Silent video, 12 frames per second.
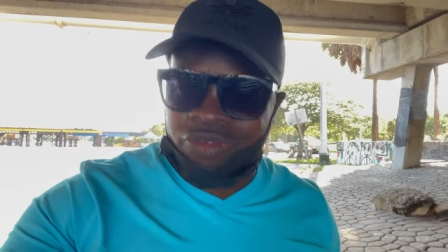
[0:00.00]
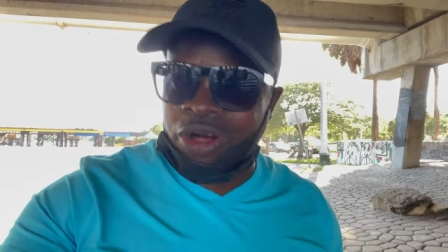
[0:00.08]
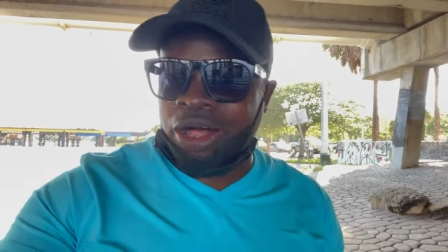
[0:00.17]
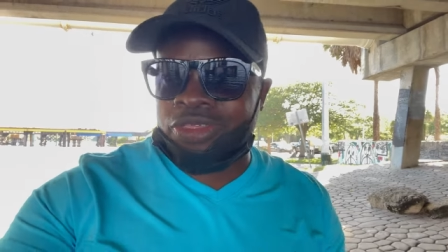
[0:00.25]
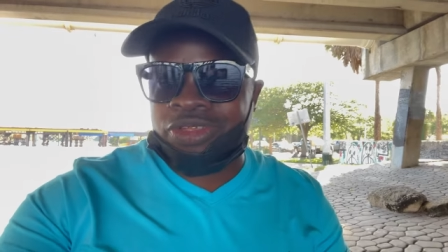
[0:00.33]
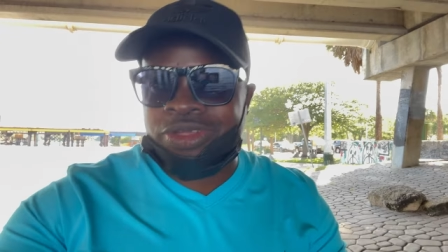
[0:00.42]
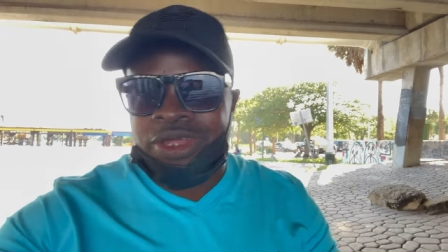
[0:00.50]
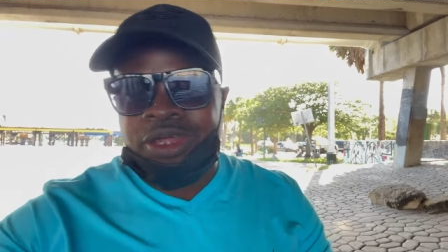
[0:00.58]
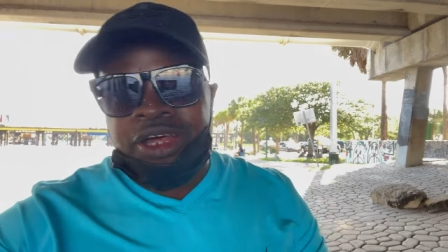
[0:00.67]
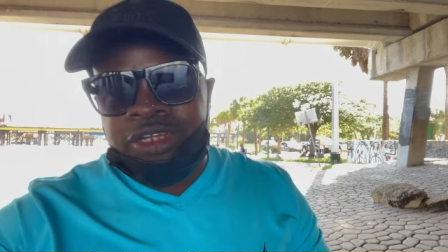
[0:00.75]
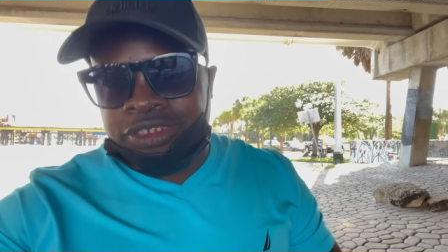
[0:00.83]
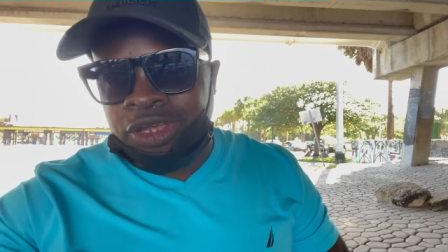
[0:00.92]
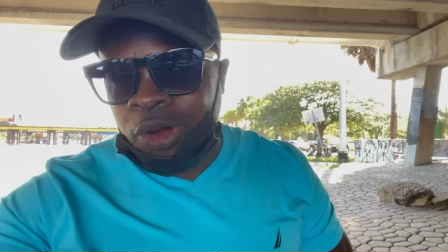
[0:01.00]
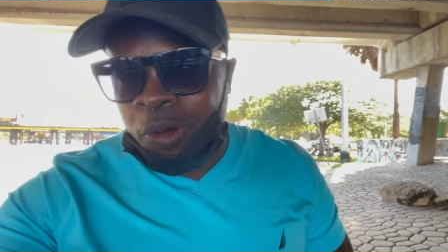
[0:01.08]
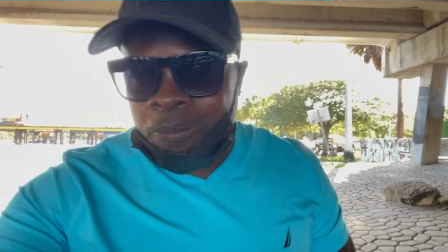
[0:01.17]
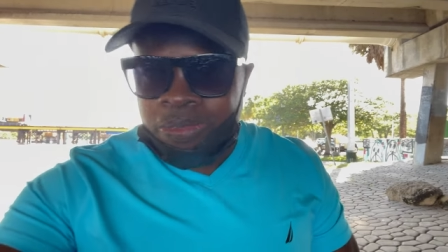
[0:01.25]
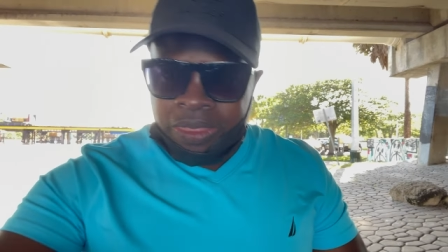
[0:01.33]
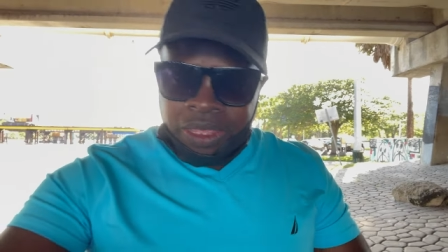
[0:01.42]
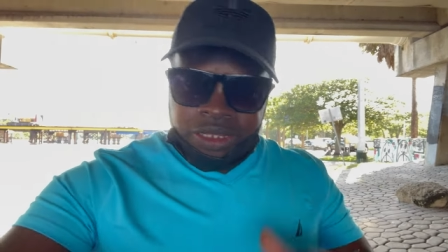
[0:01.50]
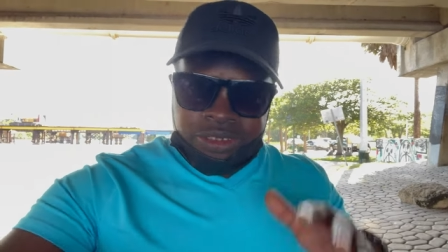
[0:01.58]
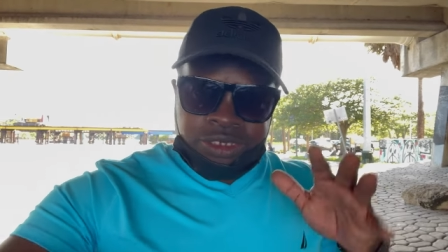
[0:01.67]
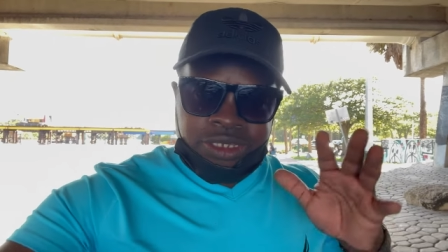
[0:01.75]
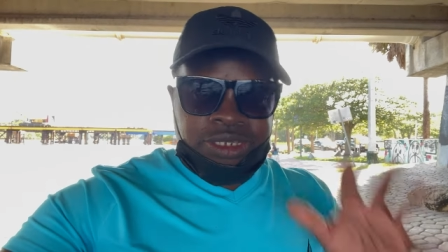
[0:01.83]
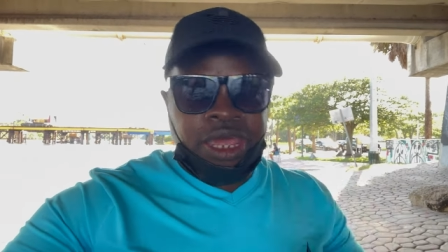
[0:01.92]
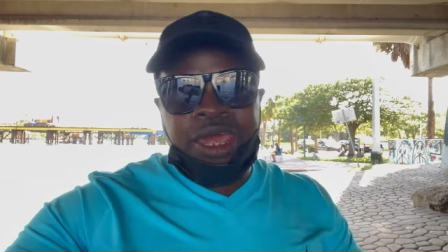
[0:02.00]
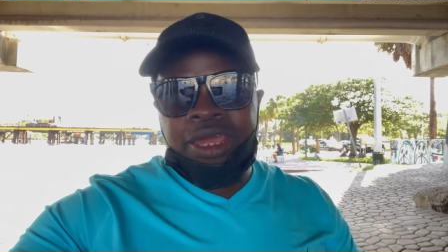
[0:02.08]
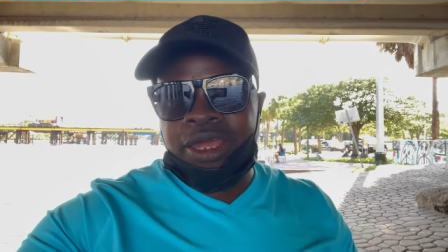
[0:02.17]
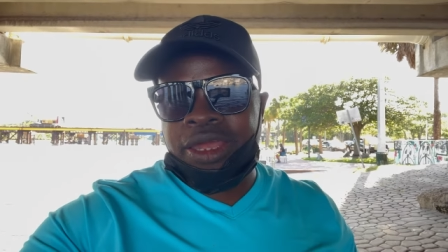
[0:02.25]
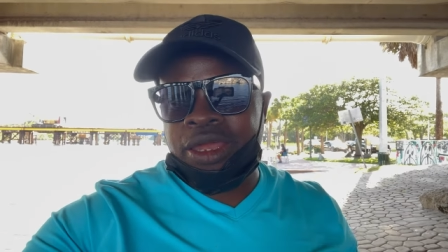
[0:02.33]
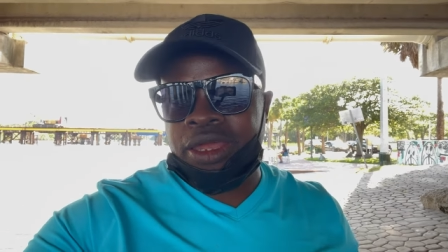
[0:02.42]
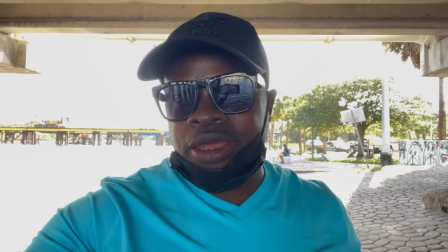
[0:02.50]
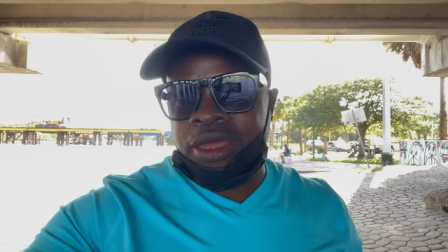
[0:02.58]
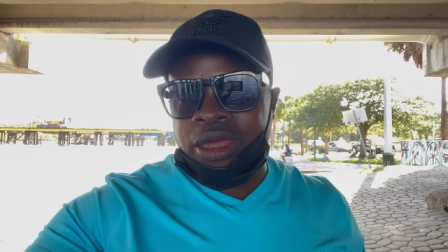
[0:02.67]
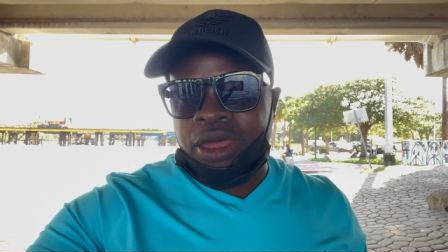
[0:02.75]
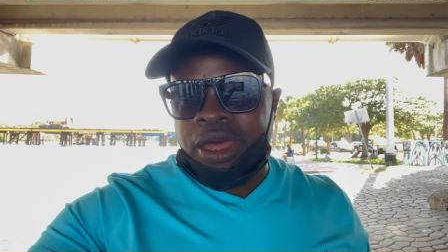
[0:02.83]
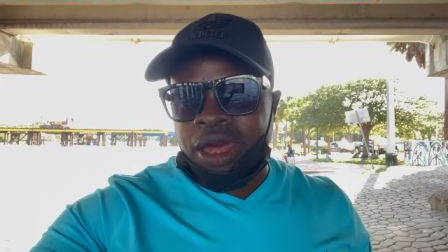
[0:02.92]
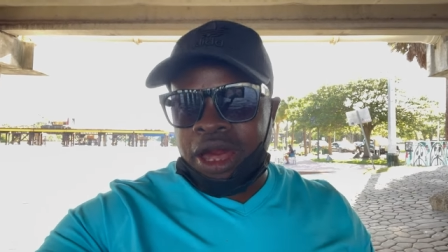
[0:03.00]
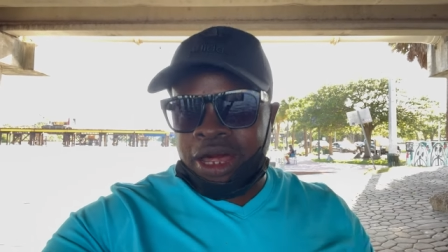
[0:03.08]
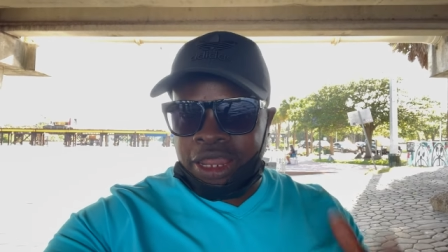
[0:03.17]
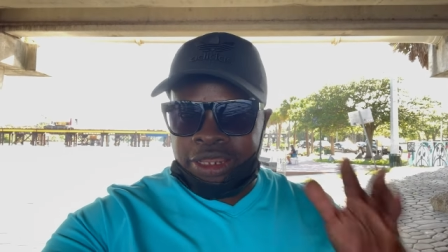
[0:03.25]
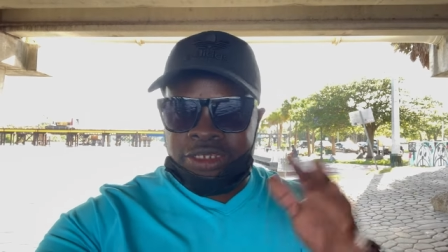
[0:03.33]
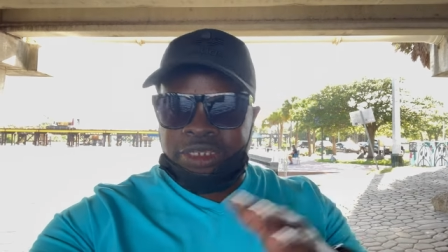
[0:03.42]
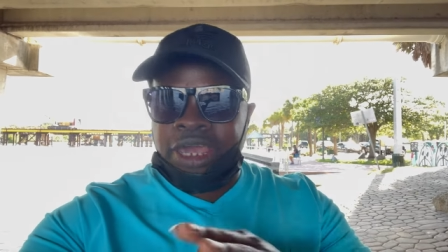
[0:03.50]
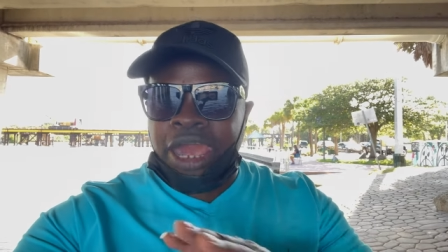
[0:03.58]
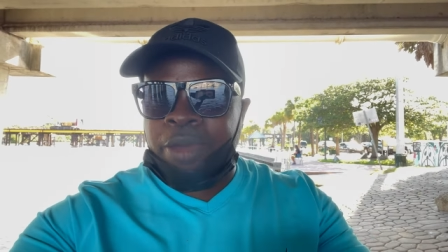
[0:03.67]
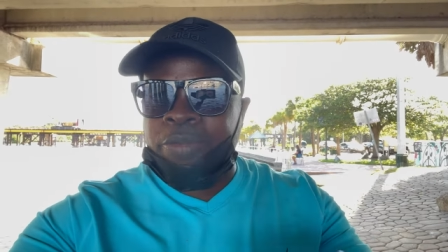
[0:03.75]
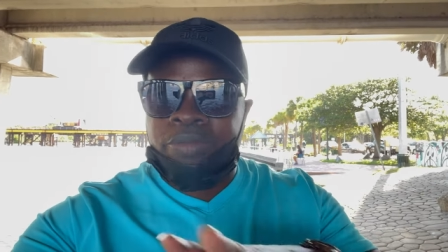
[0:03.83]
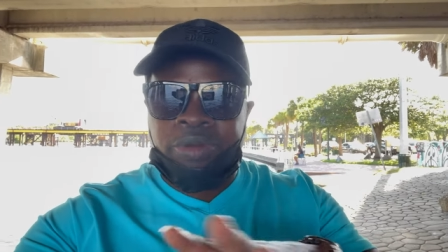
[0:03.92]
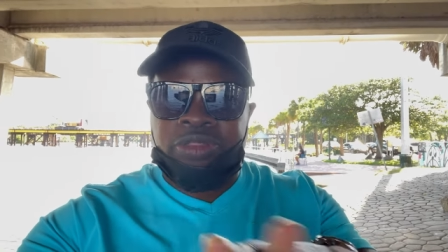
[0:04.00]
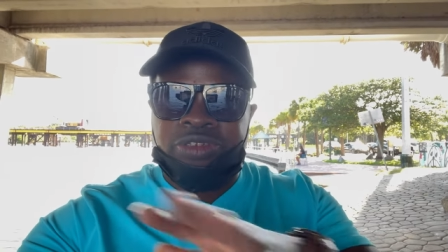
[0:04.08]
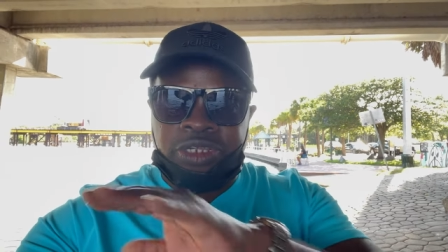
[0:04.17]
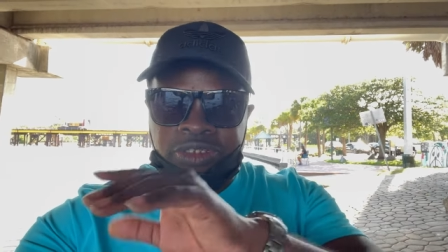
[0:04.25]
father. So today, I like to say happy Mother's Day